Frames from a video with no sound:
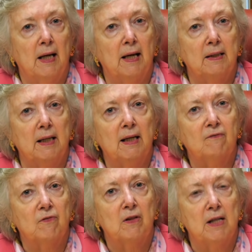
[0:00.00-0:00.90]
And
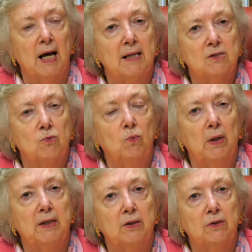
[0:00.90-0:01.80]
if that's
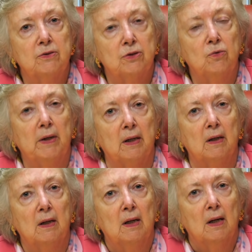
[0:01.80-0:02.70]
what you're
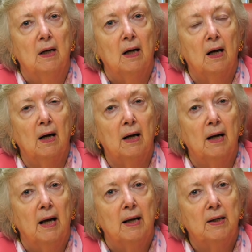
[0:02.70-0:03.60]
doing,
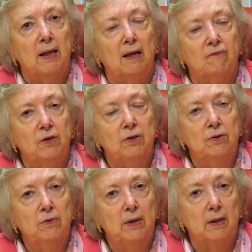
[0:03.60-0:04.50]
if
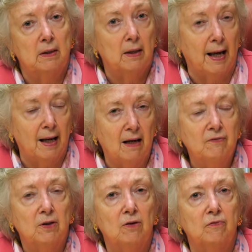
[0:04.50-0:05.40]
you
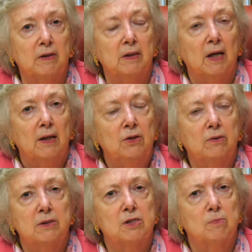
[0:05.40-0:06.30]
have COVID, you
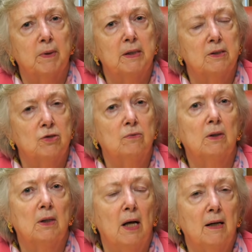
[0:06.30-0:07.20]
can spread it to a
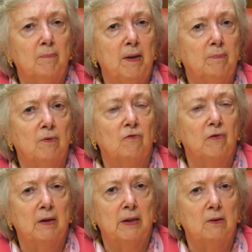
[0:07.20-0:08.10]
lot of people
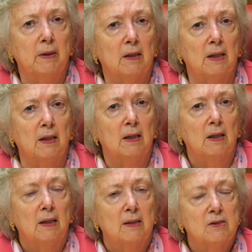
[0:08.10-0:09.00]
very quickly.
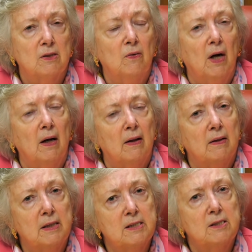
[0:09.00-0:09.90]
So
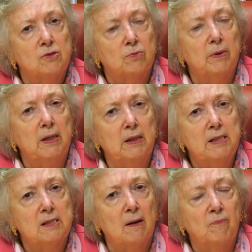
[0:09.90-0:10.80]
this is
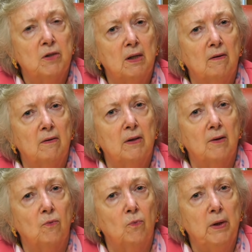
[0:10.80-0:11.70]
really something
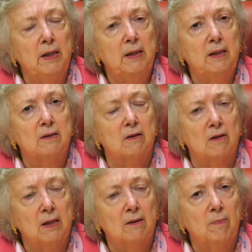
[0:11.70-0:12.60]
that we need to
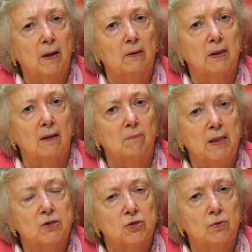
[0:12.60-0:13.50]
think about and
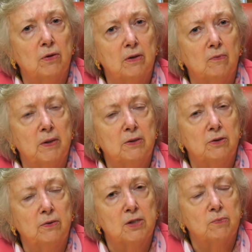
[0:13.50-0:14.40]
make sure that we
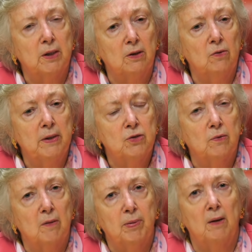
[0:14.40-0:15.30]
do as we go
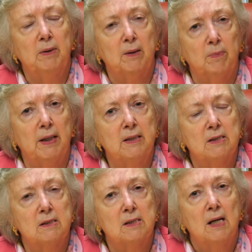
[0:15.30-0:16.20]
into our public
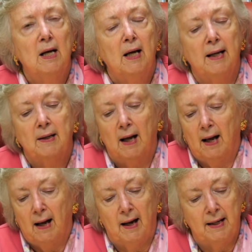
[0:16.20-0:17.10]
places. And
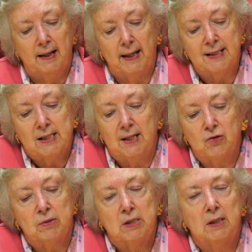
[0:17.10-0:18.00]
it's
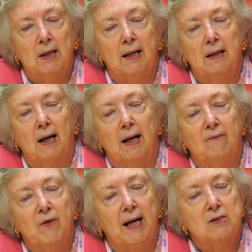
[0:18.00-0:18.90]
interesting,
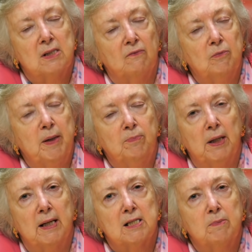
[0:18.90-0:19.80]
I've had several
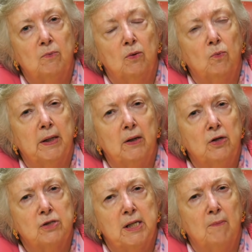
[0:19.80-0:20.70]
people ask me, well, what
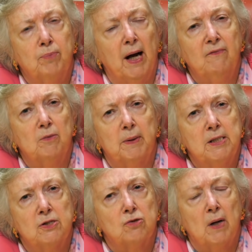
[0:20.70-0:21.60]
you're saying, private
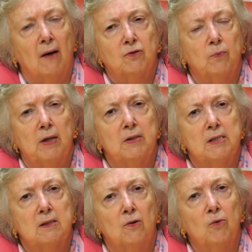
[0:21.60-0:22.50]
places, do I have to wear
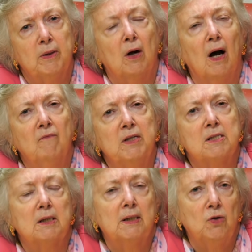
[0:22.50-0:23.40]
this at home? And
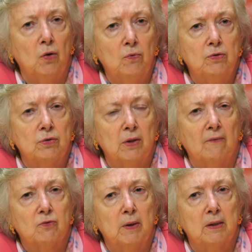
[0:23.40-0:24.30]
obviously, no, you don't
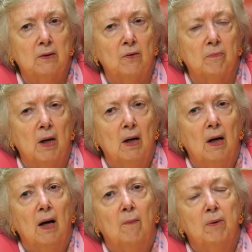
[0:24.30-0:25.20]
have to wear it at home.
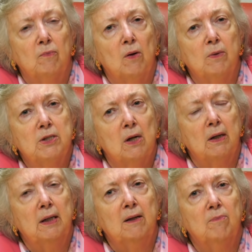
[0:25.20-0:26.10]
But what we're
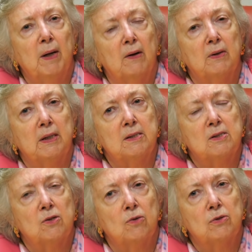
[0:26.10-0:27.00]
talking about
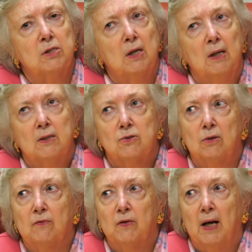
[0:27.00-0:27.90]
is those
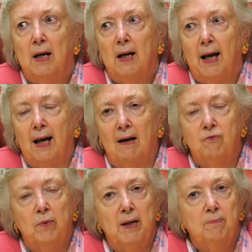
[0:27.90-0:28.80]
sort of
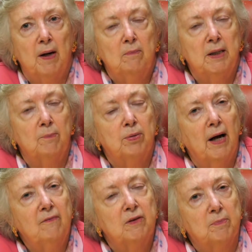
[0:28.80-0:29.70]
halfway public
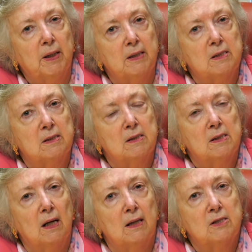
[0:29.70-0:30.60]
private
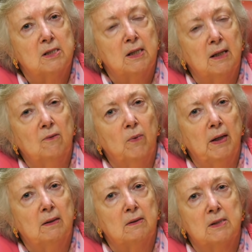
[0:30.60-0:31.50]
places,
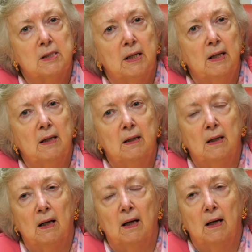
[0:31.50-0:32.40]
stairwells
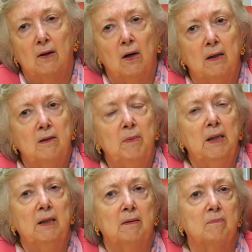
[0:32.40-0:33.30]
in
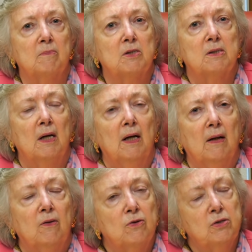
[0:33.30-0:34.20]
condominiums.
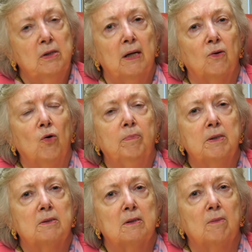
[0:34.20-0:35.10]
Those are not
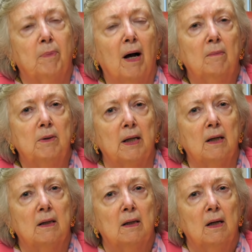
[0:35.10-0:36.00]
open to the
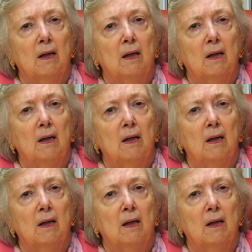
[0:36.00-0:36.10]
public.